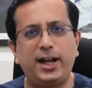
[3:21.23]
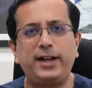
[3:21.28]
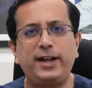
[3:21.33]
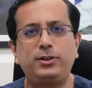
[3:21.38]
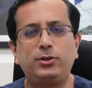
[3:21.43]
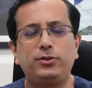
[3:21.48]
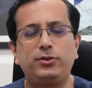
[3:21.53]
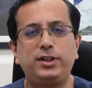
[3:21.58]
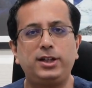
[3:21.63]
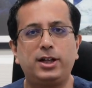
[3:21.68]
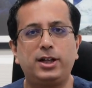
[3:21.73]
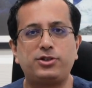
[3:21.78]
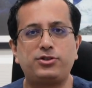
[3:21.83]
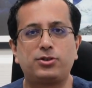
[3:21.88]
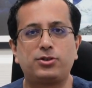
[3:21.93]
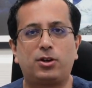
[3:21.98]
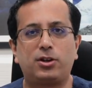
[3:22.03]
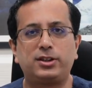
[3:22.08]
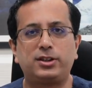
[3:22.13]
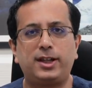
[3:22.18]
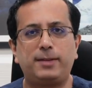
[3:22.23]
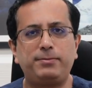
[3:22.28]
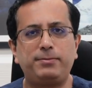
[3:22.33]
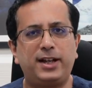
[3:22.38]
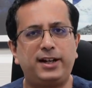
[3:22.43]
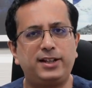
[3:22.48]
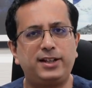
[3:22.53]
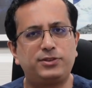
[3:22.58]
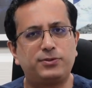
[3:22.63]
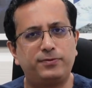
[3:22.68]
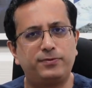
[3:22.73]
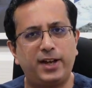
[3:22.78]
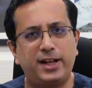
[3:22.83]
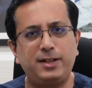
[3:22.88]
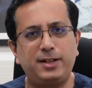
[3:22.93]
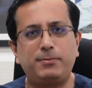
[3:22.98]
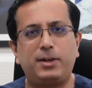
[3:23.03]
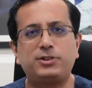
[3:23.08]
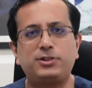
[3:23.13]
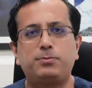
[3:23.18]
like to reassure them that it's
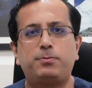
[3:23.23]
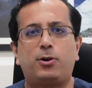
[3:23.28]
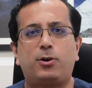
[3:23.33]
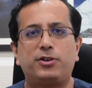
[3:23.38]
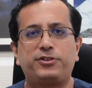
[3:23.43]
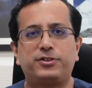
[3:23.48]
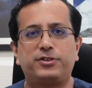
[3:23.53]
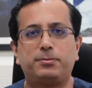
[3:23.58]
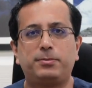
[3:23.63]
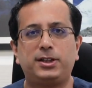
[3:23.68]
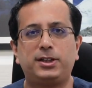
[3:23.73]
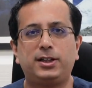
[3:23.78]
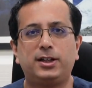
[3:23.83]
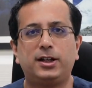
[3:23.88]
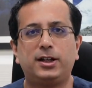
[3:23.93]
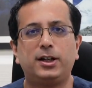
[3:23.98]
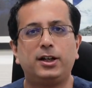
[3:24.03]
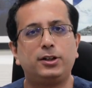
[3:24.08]
very much possible